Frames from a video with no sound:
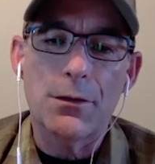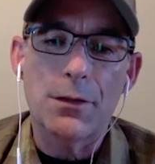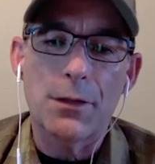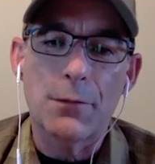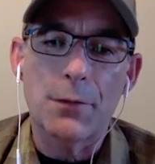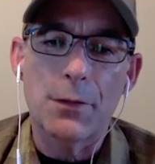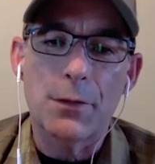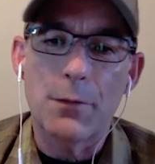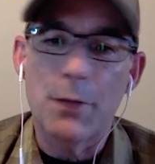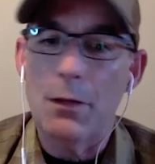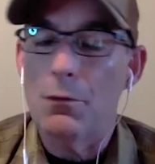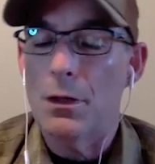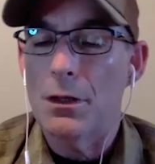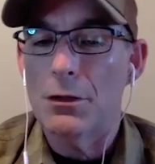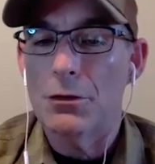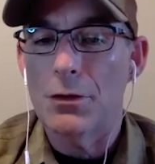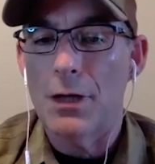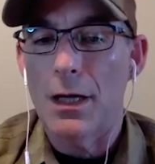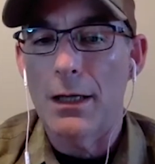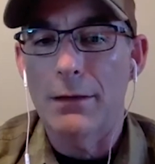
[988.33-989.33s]
something you may
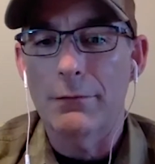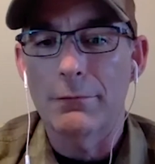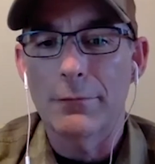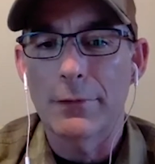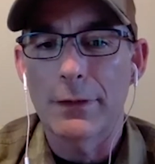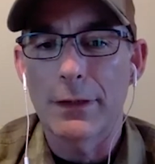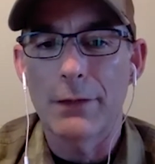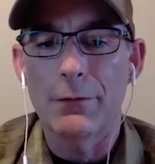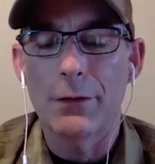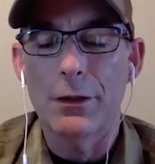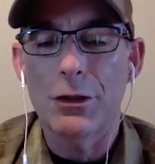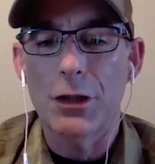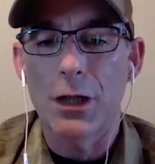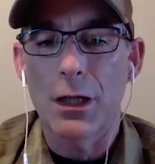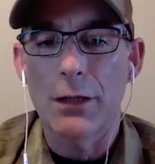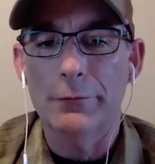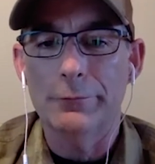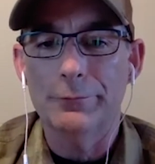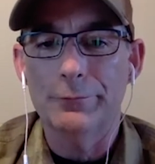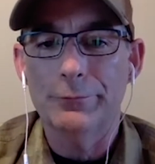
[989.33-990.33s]
want to try. Give it a
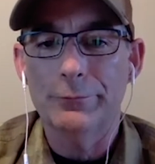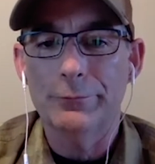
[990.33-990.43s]
shot.